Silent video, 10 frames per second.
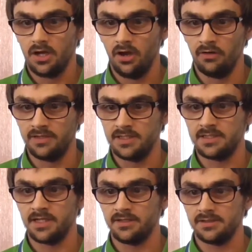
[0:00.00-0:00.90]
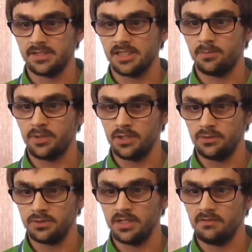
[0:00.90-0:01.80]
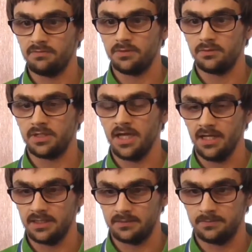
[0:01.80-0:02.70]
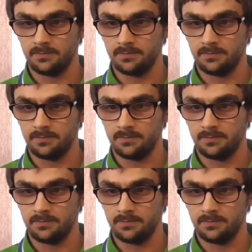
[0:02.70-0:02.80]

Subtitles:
of Intel CPUs if you can.